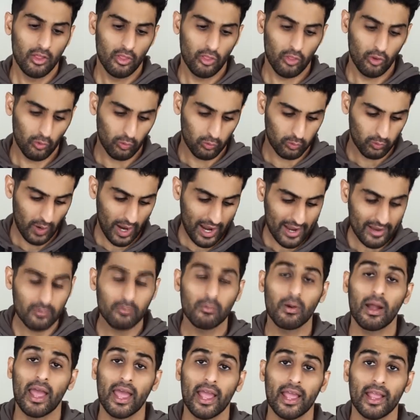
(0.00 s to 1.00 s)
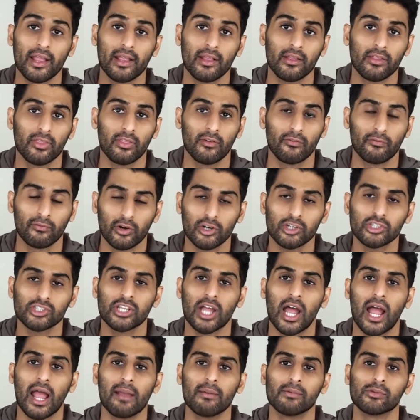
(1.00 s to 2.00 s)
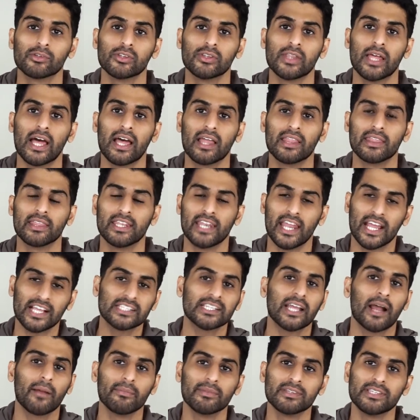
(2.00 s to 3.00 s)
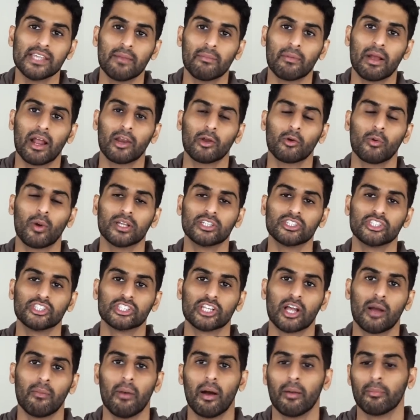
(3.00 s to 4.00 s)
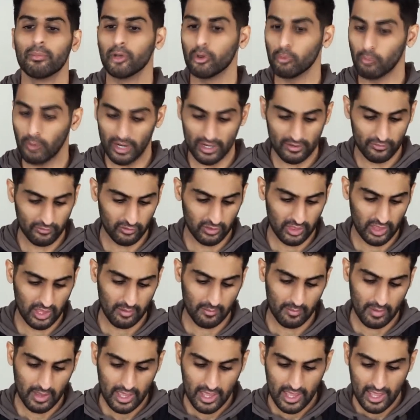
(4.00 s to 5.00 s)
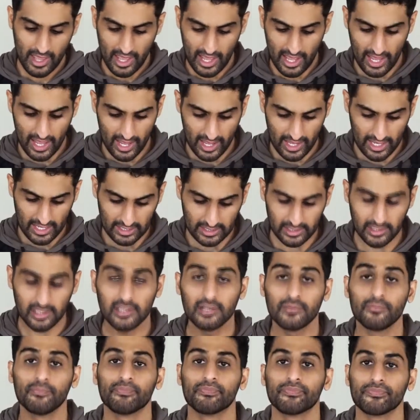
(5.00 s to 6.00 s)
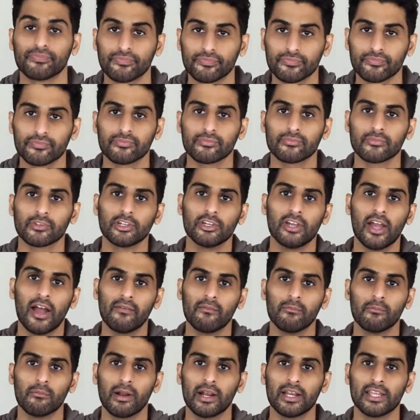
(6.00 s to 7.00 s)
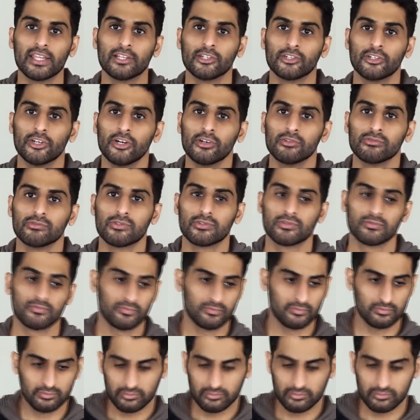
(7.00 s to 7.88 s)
the right way the first time, so that the next time the same kind of questions come up, you're ready for them and you have them ready in your notes.